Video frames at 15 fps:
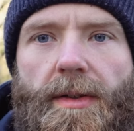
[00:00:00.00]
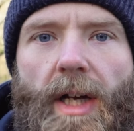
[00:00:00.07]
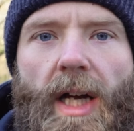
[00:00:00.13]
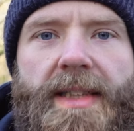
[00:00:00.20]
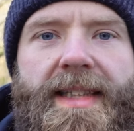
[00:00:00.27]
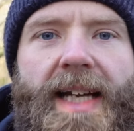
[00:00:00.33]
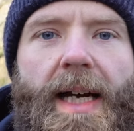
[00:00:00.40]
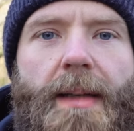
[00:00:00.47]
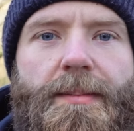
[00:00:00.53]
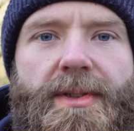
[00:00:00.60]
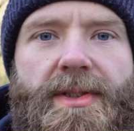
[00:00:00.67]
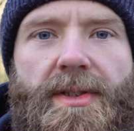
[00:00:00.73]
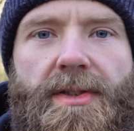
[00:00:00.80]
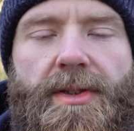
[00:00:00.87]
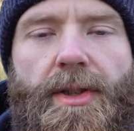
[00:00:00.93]

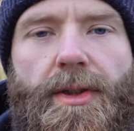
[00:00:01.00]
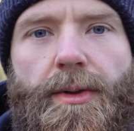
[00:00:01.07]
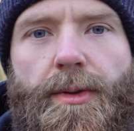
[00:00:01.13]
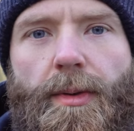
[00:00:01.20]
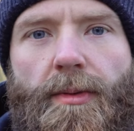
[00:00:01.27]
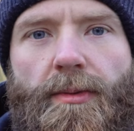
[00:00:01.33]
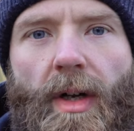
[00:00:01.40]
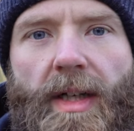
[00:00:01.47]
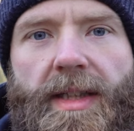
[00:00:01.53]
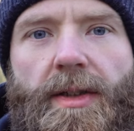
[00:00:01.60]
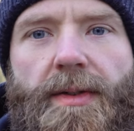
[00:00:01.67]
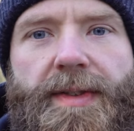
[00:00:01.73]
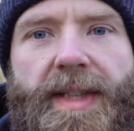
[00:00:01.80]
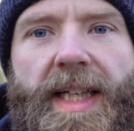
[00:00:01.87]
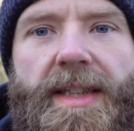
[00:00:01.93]
adapts to running
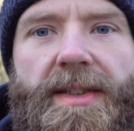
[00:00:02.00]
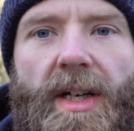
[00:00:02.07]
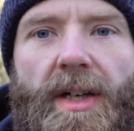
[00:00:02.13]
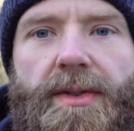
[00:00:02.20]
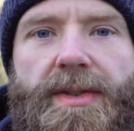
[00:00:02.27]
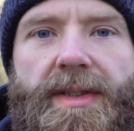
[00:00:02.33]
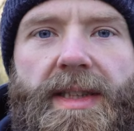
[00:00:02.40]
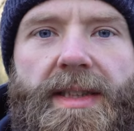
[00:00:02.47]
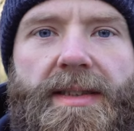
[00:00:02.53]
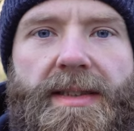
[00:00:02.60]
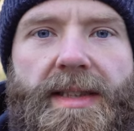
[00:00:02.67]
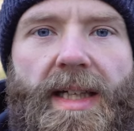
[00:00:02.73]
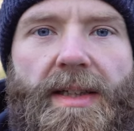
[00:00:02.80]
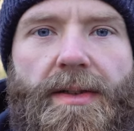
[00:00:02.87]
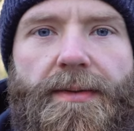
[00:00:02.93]
off ketones
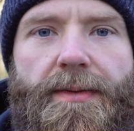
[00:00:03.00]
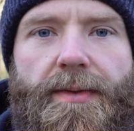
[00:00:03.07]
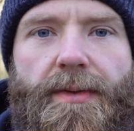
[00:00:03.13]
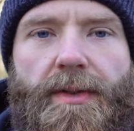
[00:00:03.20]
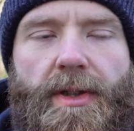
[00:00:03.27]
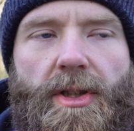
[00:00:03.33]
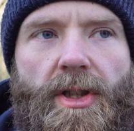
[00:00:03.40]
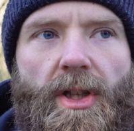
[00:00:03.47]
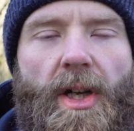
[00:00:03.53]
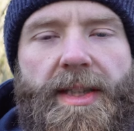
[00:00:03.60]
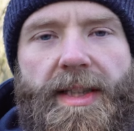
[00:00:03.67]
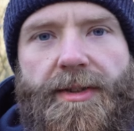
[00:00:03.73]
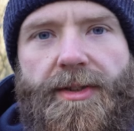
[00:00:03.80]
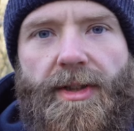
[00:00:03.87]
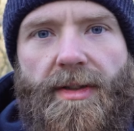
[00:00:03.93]
instead of
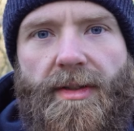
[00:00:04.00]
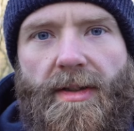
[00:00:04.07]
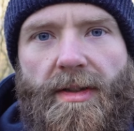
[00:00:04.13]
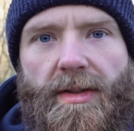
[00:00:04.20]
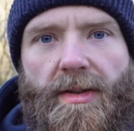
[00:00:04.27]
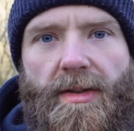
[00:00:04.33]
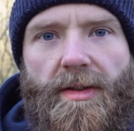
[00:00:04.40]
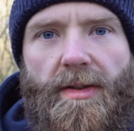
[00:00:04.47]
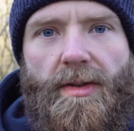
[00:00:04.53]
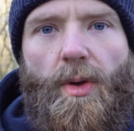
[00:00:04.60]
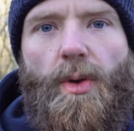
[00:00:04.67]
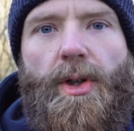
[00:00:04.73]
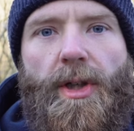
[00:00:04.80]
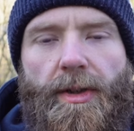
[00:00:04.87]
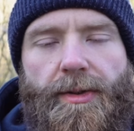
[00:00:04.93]
glycogen
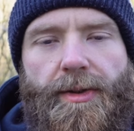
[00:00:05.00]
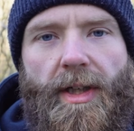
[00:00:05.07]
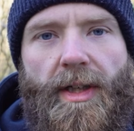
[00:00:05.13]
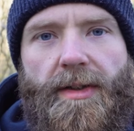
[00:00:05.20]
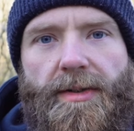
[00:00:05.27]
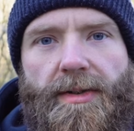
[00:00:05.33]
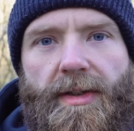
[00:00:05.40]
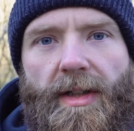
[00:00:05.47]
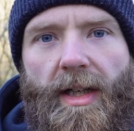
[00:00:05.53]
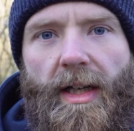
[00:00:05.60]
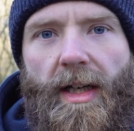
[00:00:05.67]
or glucose,